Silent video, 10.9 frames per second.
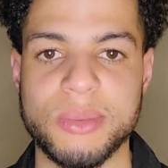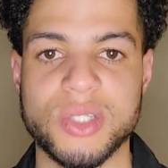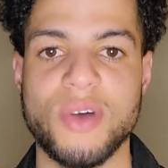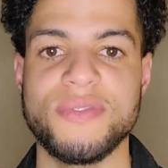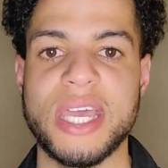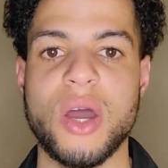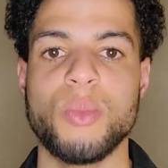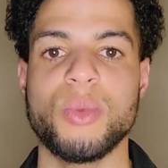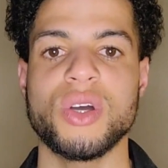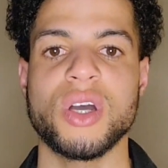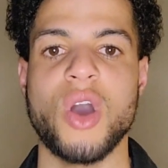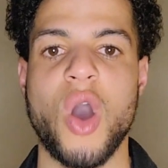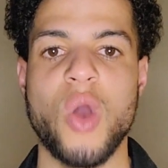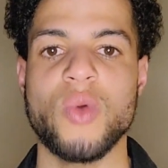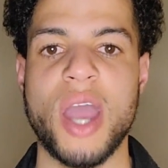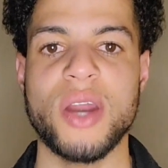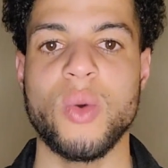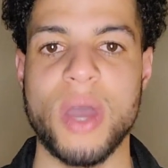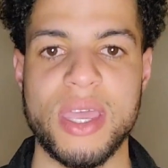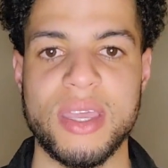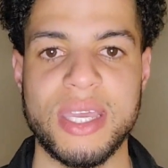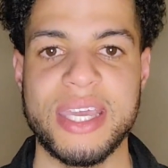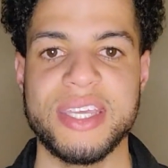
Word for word: So if they don't book a call right away,